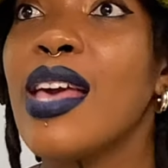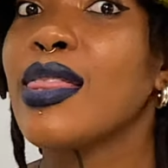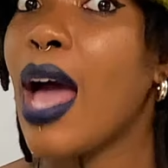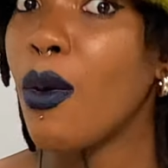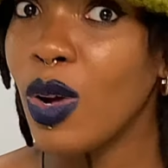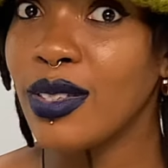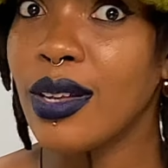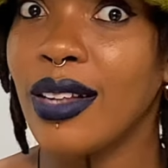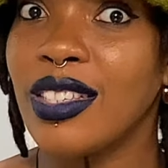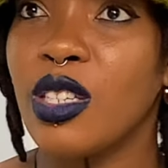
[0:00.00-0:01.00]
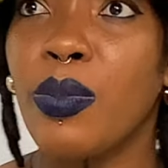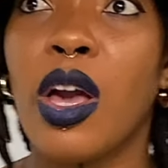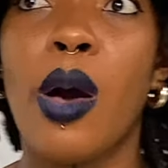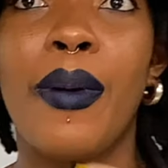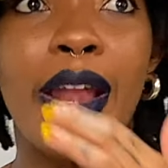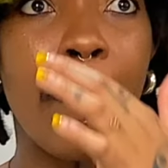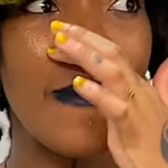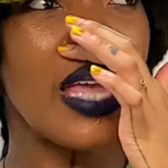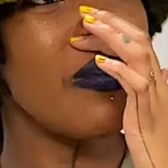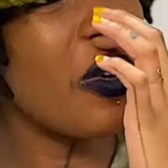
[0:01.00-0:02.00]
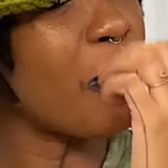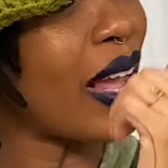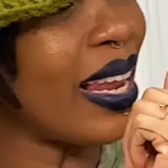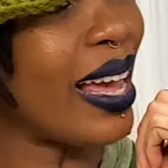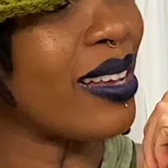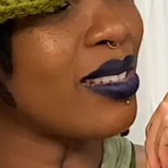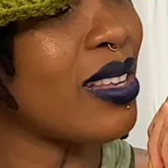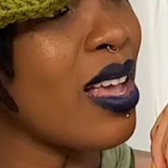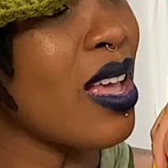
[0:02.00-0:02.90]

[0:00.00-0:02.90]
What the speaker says: That one started to pick up and it made me realize